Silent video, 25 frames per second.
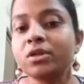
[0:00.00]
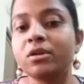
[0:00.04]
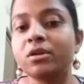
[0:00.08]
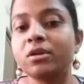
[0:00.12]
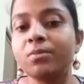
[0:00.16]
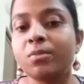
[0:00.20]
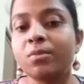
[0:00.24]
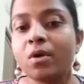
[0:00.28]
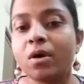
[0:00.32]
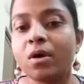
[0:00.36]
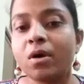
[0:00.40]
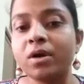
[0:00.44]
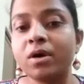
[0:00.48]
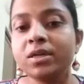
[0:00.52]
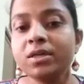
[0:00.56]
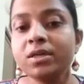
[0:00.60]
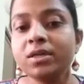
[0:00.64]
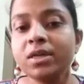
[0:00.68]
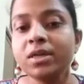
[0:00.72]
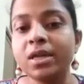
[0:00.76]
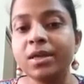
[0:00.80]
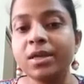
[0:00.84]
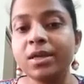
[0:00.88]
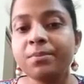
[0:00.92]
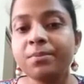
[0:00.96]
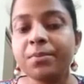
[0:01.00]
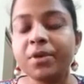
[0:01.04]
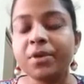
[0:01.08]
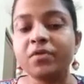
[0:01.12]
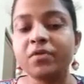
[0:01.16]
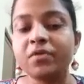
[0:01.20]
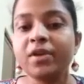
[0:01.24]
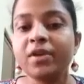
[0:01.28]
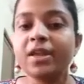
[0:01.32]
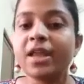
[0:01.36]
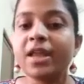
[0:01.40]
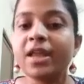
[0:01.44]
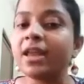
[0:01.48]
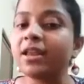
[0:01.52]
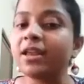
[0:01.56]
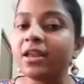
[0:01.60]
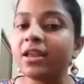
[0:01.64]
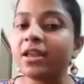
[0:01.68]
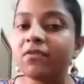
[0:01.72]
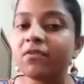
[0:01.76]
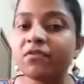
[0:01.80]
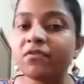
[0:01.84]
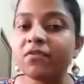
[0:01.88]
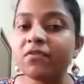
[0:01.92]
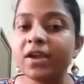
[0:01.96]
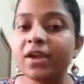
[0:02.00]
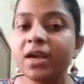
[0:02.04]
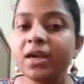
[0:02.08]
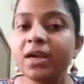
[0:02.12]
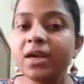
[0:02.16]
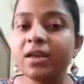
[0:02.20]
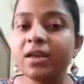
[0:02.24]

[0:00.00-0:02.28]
bond between an infant